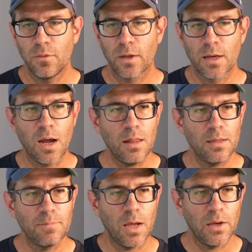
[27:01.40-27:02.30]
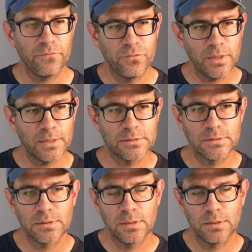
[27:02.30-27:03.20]
the column of
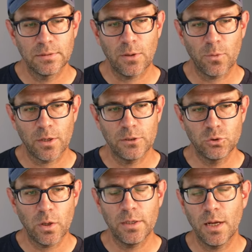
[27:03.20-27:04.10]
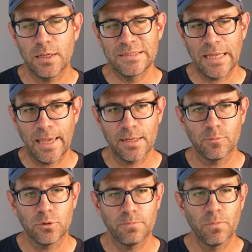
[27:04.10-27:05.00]
this that we're going to join on is
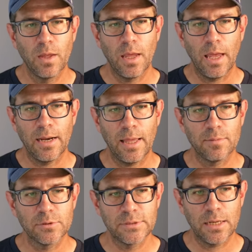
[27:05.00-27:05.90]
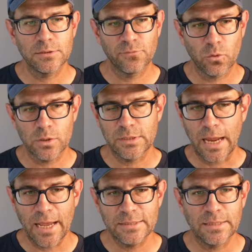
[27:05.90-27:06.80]
animal. And animal sounds, of course,
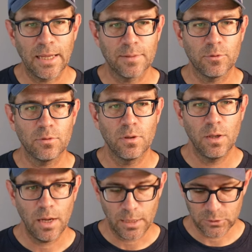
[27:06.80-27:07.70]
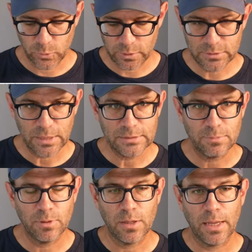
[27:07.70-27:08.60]
has an animal. And so we could say
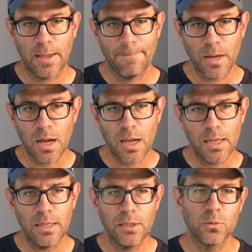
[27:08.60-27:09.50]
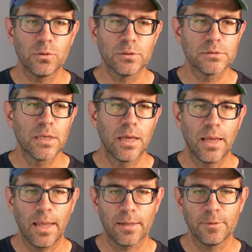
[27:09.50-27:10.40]
something like by equals
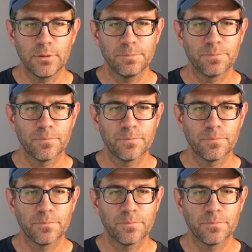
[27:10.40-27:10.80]
animal.